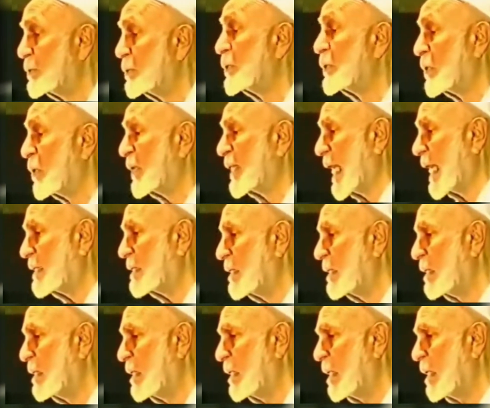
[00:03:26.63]
Do you know
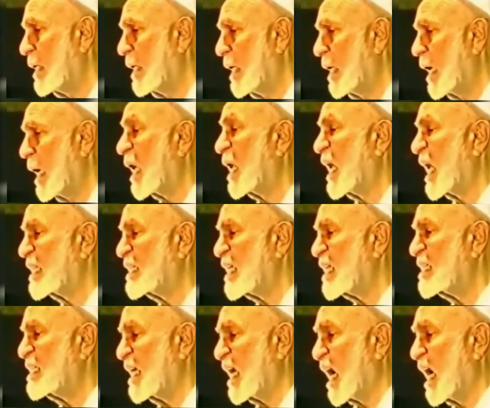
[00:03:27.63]
that? Allah
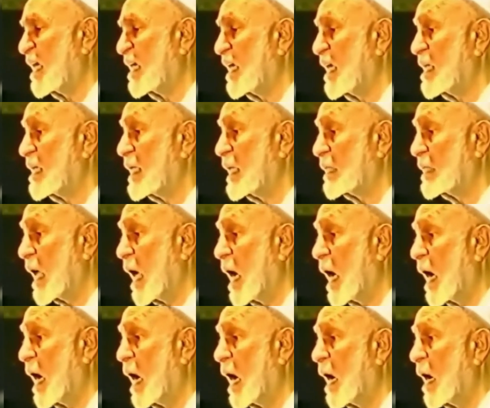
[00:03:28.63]
says, Ya Ahl
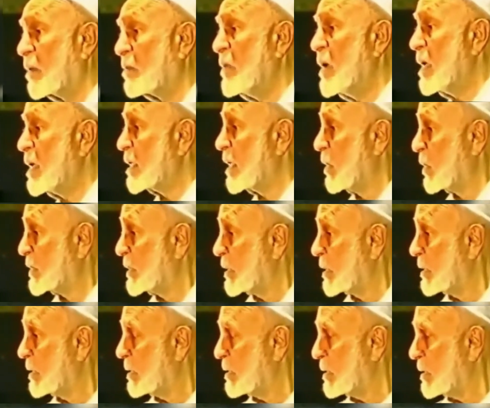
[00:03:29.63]
al-Kitab,
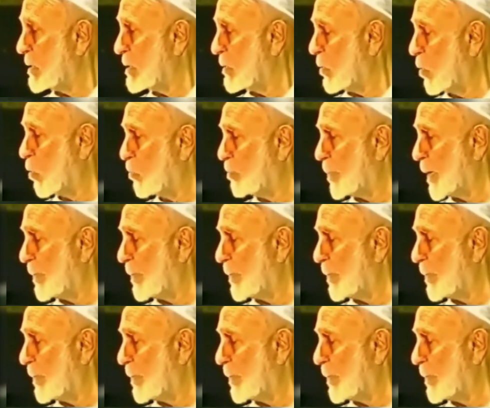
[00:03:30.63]
O